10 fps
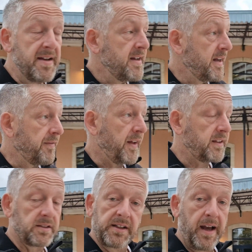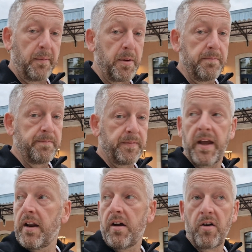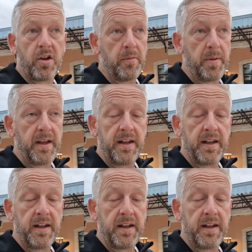If that doesn't happen, then I could be in